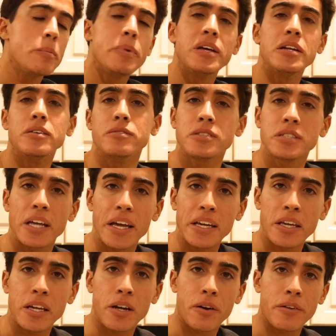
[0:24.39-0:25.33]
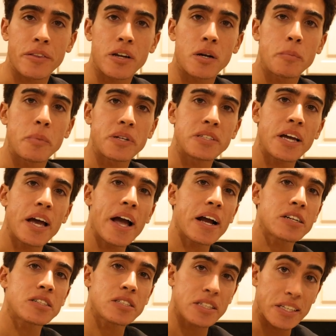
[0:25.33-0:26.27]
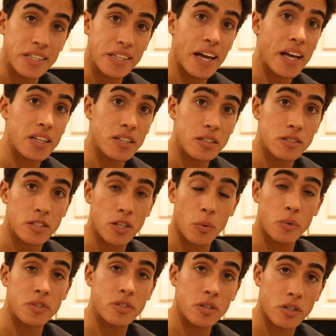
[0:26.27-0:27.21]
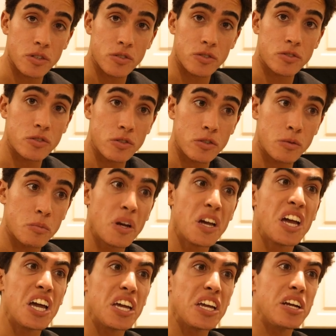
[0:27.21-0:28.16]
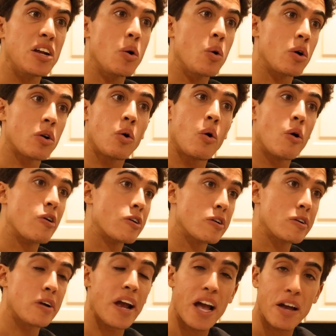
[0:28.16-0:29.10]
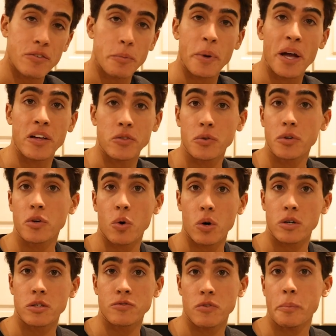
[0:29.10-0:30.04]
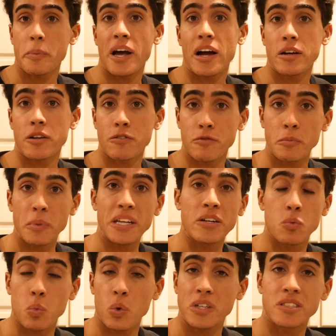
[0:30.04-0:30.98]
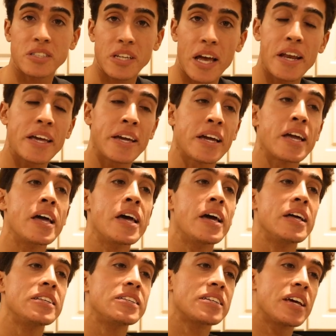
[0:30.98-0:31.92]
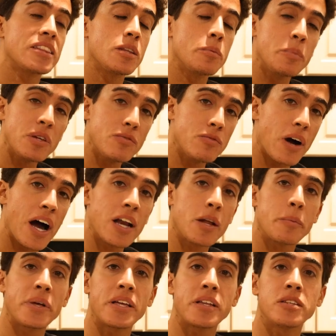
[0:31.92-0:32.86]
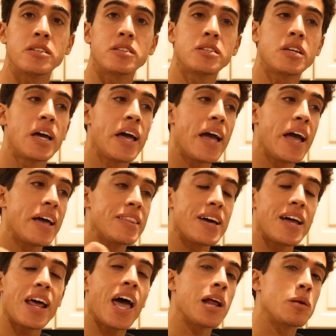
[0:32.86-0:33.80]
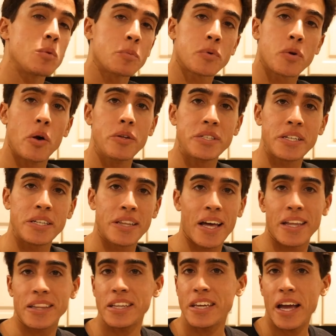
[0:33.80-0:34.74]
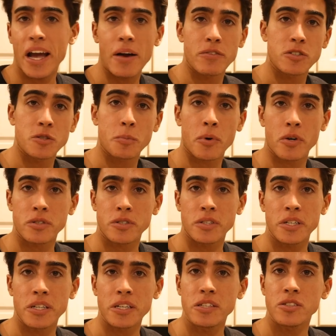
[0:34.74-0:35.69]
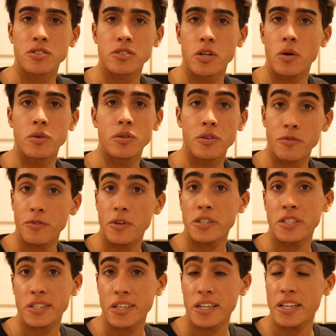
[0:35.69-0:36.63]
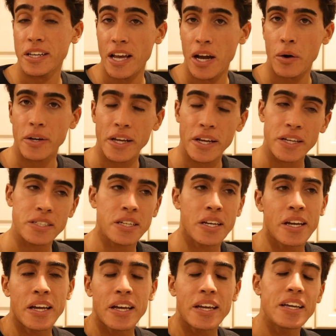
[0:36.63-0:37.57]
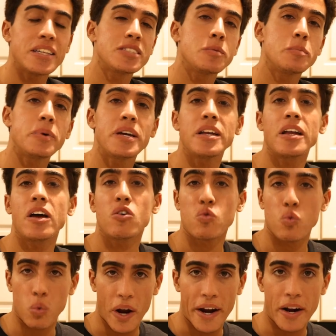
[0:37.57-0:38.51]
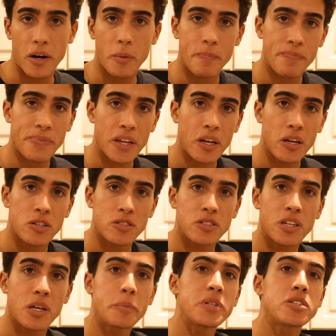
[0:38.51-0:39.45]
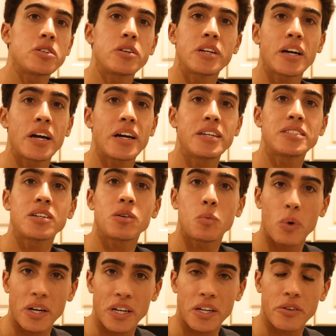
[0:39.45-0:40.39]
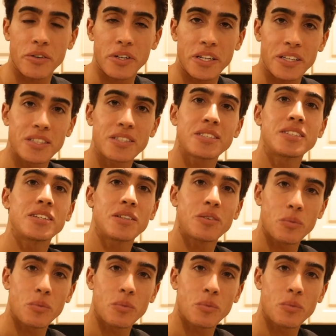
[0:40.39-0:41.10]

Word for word: bit of steak here and there, but to actually get someone to consume, you know, a quarter, half a pound, 3/4 of a pound of meat in one setting, to get the B vitamins and that animal protein that the average person is so deficient in nowadays, is a bit rare. So let me show you guys what ingredients